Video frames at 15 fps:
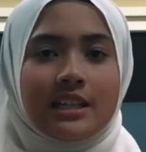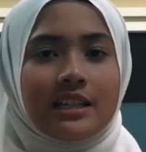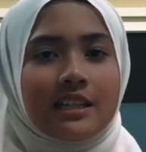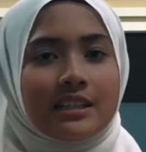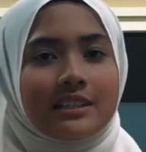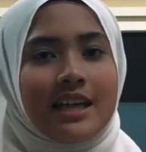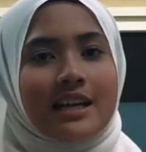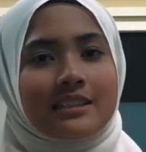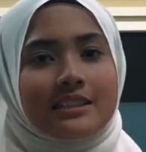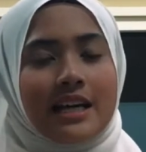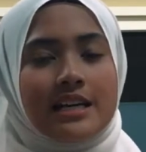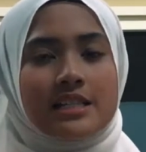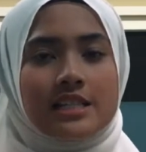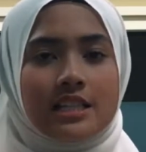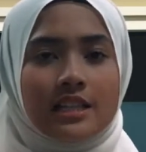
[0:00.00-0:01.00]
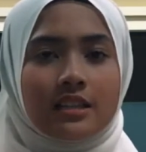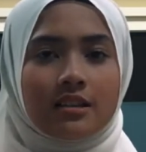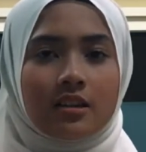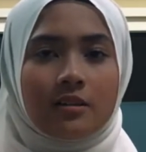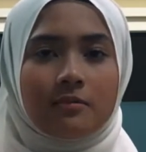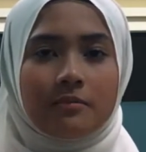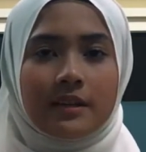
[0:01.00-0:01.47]
The text section
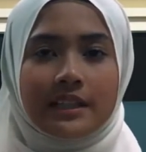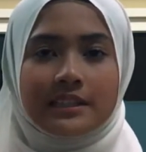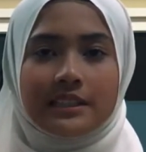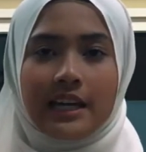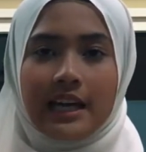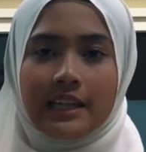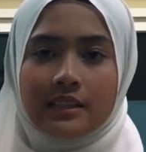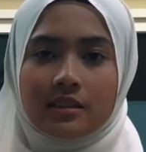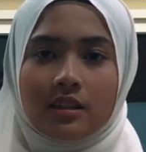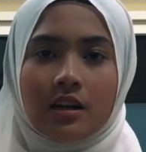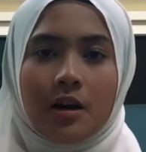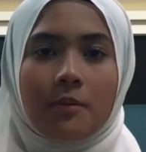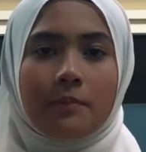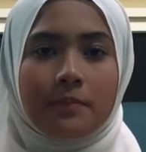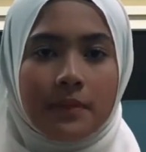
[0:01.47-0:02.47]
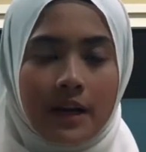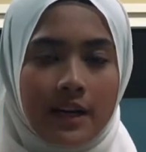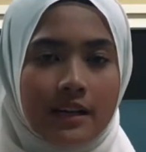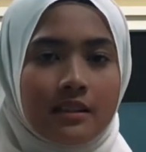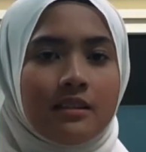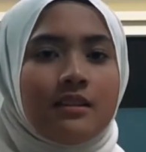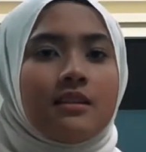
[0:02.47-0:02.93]
comprises and
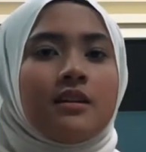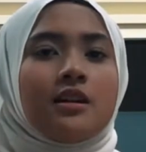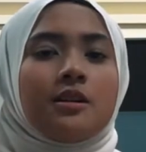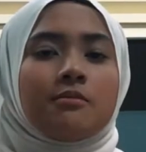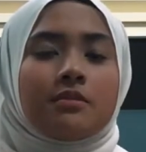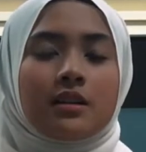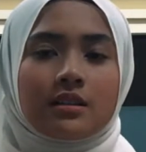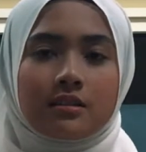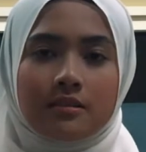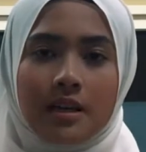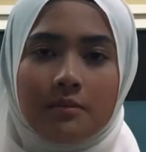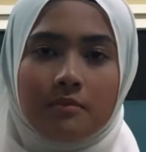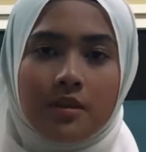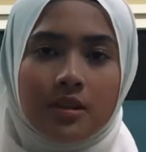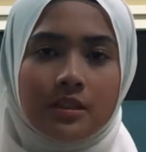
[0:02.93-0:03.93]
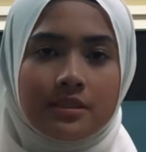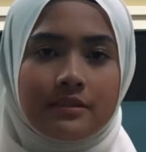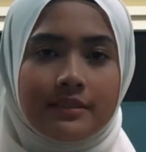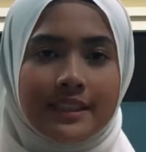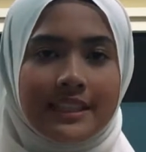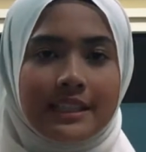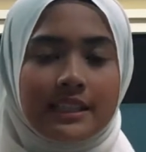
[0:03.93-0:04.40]
compile program code
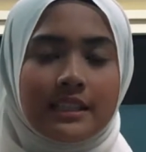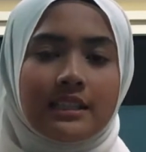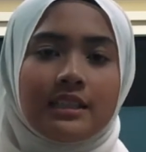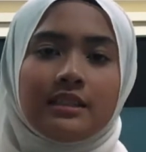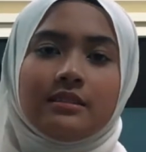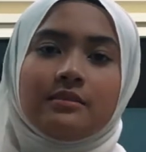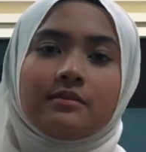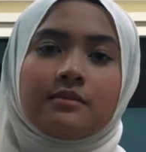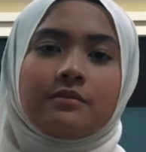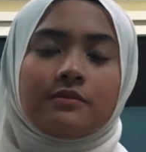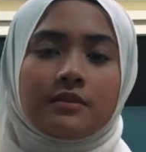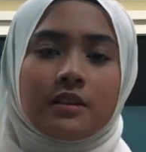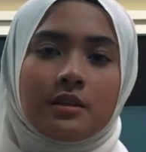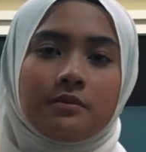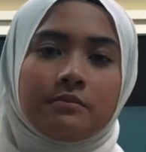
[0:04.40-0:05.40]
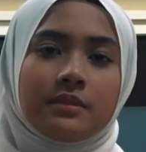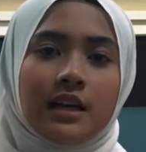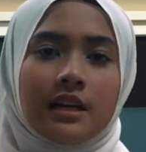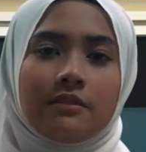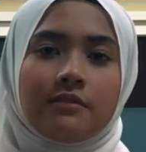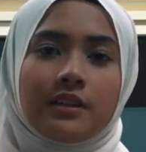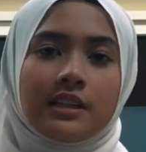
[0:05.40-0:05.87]
read in from
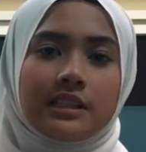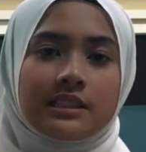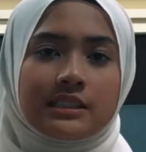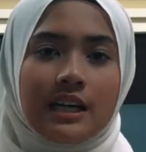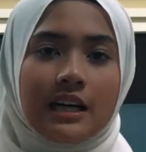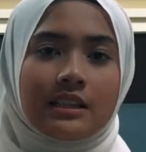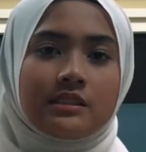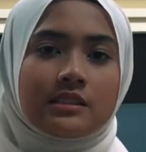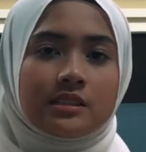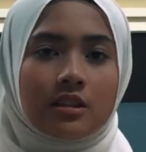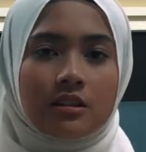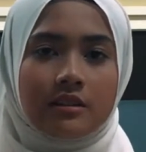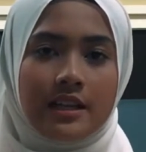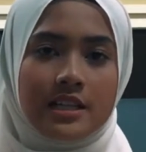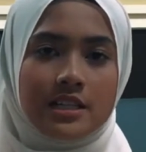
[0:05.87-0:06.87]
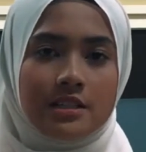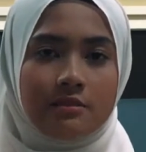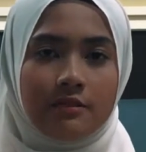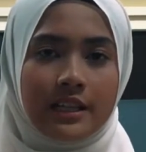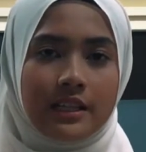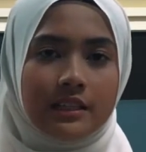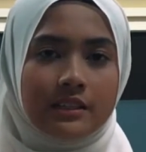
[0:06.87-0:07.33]
non-volatile storage
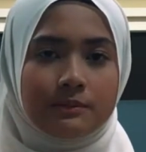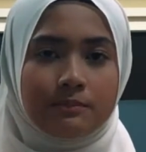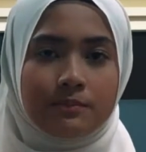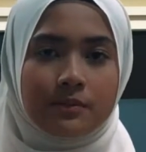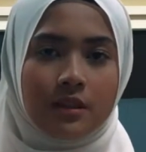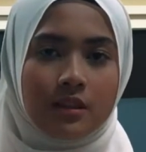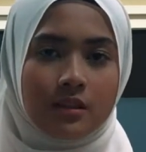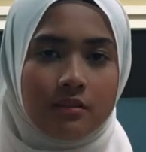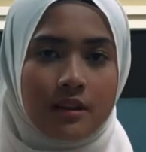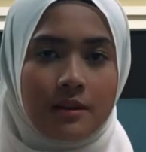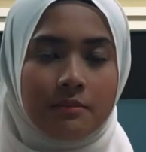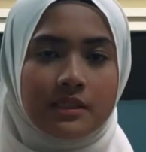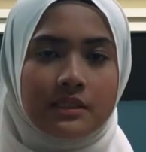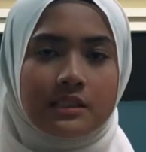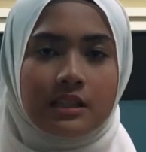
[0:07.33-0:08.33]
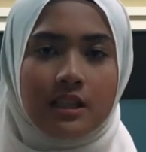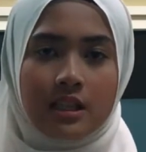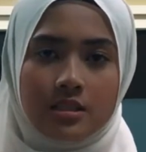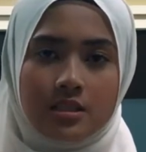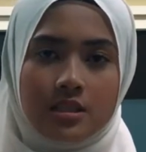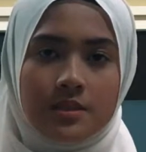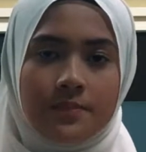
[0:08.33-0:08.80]
when the program is
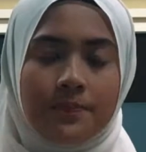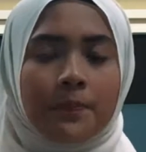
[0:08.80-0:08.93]
launched.